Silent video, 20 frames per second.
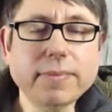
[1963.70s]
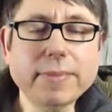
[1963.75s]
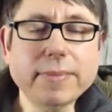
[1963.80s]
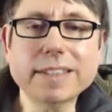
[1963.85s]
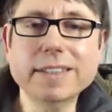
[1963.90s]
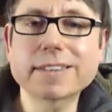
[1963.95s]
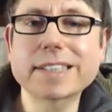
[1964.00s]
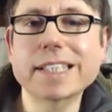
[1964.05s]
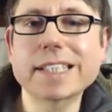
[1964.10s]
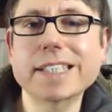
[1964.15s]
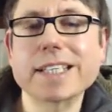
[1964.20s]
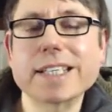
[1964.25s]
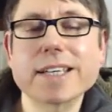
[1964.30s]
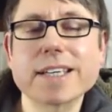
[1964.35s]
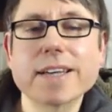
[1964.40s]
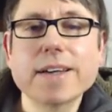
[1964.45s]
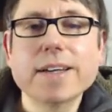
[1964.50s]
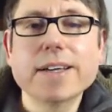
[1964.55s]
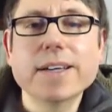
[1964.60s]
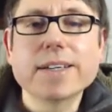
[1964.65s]
Okay,
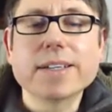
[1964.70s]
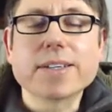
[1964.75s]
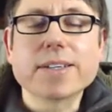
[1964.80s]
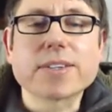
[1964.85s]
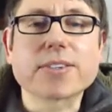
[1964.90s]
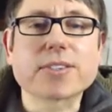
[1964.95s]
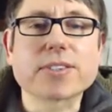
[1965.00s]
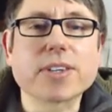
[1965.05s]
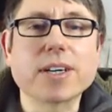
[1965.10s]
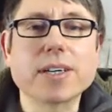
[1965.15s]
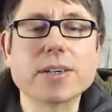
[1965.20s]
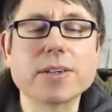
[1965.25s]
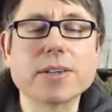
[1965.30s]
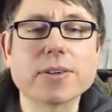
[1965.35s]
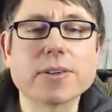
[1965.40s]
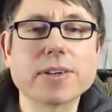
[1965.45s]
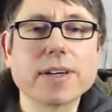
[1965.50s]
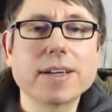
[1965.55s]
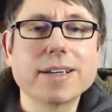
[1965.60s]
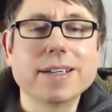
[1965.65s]
so
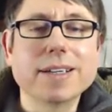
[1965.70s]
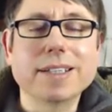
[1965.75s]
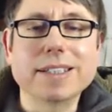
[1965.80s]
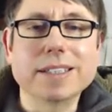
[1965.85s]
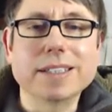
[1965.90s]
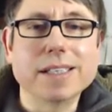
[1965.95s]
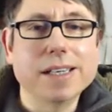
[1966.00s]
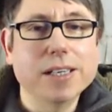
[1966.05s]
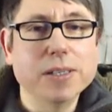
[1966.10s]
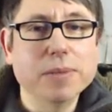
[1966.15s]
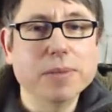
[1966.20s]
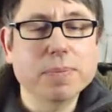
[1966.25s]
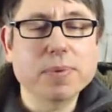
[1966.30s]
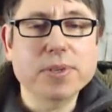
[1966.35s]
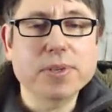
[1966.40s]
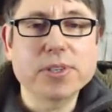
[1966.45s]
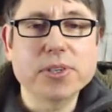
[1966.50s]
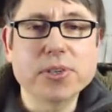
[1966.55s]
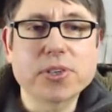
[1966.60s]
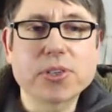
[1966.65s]
I hope
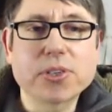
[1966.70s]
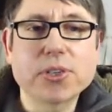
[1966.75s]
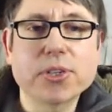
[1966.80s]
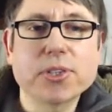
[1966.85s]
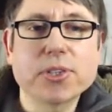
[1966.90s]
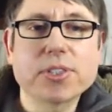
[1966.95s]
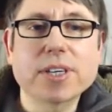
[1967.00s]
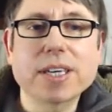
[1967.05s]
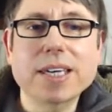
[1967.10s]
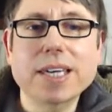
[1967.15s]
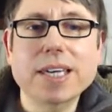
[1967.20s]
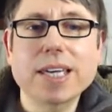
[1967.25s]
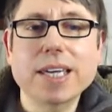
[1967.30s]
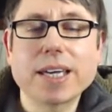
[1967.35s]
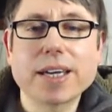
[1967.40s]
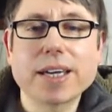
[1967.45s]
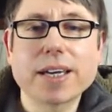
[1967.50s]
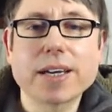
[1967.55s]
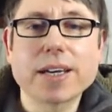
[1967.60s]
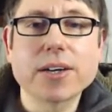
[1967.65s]
you could
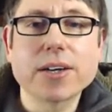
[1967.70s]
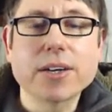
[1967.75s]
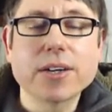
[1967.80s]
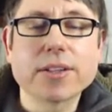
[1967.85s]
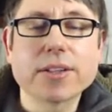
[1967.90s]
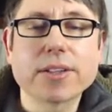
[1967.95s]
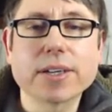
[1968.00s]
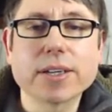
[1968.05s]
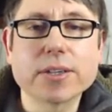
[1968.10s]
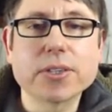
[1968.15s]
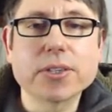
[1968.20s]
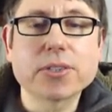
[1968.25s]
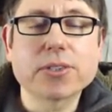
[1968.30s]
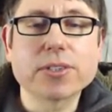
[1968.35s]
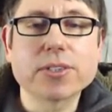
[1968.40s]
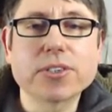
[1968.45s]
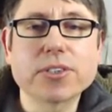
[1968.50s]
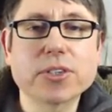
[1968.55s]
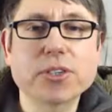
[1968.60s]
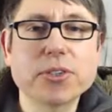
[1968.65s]
hear those
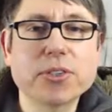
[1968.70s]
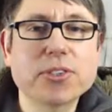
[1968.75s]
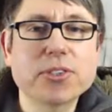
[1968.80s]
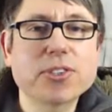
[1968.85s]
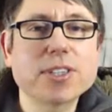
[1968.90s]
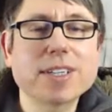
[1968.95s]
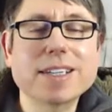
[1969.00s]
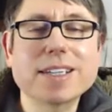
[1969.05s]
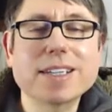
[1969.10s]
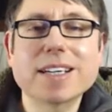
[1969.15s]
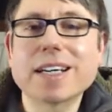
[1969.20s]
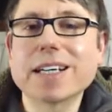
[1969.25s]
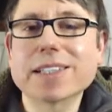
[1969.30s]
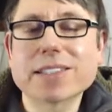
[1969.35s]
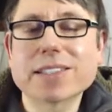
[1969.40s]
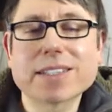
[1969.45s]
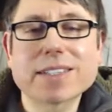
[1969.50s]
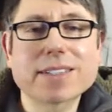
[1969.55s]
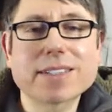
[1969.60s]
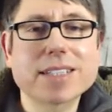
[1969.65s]
juicy,
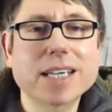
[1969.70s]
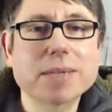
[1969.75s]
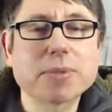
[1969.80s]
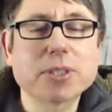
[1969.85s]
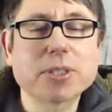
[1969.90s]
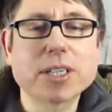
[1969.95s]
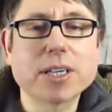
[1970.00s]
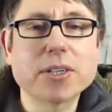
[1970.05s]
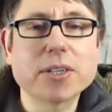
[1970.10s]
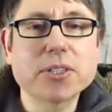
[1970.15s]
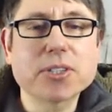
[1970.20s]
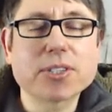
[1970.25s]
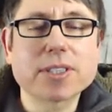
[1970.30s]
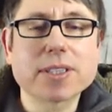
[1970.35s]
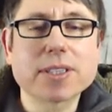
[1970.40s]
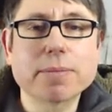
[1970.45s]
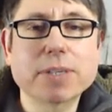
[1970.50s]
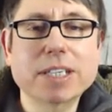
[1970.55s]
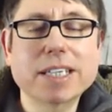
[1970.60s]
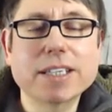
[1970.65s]
unstable notes at
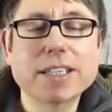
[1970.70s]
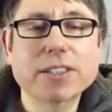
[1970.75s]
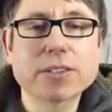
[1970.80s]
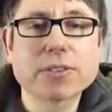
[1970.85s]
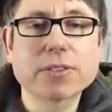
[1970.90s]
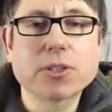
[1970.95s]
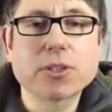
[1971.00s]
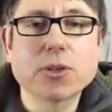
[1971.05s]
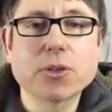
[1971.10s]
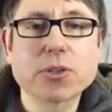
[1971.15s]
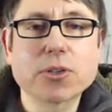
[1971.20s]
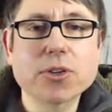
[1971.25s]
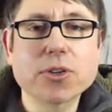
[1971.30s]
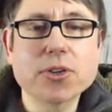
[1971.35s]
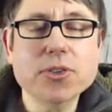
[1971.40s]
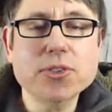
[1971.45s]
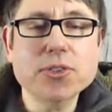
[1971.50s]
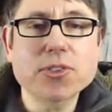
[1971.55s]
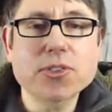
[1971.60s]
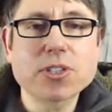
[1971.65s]
the beginning of the
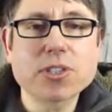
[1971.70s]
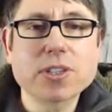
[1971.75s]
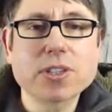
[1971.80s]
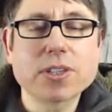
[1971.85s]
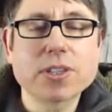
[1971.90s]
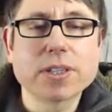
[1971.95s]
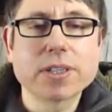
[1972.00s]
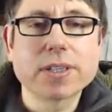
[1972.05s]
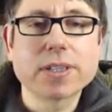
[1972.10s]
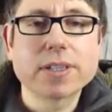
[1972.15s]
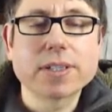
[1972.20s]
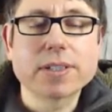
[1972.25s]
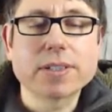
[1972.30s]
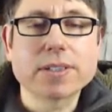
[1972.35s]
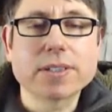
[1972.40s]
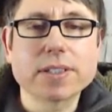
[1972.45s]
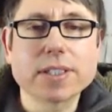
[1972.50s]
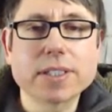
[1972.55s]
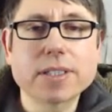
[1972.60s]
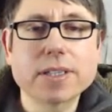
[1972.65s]
chorus.
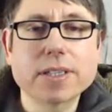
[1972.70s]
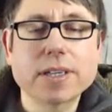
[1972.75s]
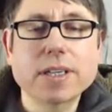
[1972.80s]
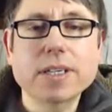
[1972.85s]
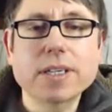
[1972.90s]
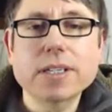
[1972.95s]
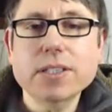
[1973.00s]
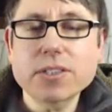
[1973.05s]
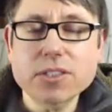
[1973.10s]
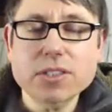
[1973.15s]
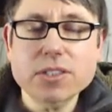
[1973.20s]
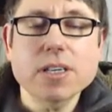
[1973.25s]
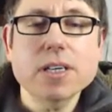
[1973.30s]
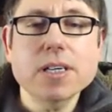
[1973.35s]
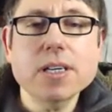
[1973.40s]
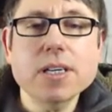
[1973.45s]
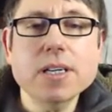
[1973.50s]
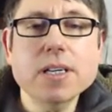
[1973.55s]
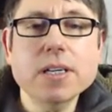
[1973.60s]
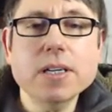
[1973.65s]
Right?
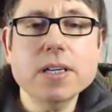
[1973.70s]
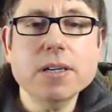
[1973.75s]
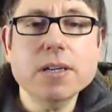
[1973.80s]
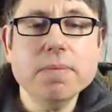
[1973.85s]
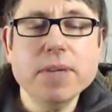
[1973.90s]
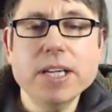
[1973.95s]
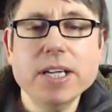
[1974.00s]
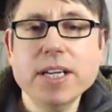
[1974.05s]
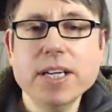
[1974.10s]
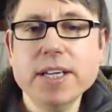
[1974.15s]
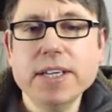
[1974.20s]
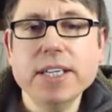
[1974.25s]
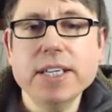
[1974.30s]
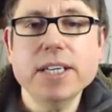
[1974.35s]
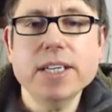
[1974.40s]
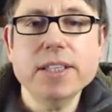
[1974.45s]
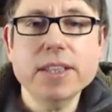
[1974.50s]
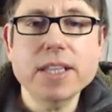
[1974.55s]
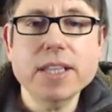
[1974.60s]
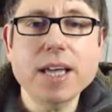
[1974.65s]
So
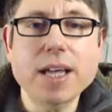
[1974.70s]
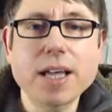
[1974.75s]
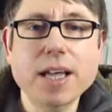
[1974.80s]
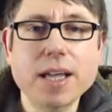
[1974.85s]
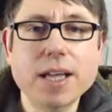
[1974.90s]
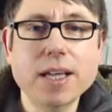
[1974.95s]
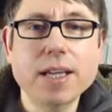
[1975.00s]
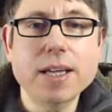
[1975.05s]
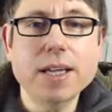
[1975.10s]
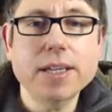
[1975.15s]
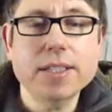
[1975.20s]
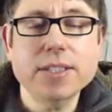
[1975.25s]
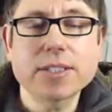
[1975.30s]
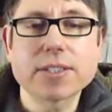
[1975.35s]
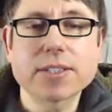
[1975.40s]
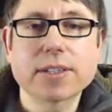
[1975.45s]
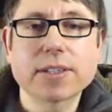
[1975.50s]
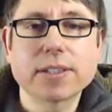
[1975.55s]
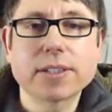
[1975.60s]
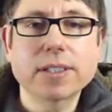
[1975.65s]
many
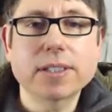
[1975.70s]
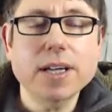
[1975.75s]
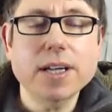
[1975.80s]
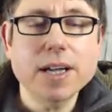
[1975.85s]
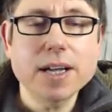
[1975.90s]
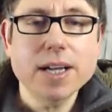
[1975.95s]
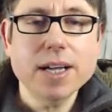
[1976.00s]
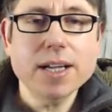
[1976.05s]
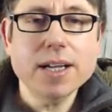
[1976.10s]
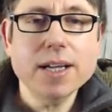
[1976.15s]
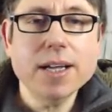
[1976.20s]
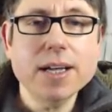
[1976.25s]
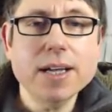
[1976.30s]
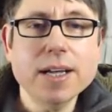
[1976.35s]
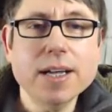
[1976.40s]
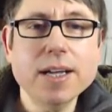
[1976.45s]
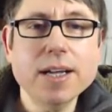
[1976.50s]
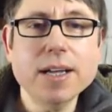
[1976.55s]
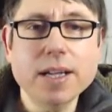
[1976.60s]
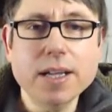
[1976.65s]
nights.
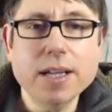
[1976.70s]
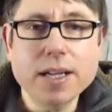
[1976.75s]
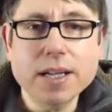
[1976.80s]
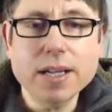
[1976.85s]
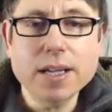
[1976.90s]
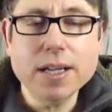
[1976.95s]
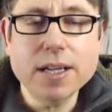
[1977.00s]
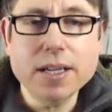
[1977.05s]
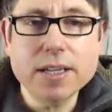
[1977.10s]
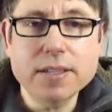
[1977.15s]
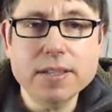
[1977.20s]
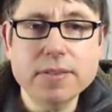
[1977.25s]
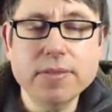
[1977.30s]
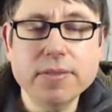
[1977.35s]
Right?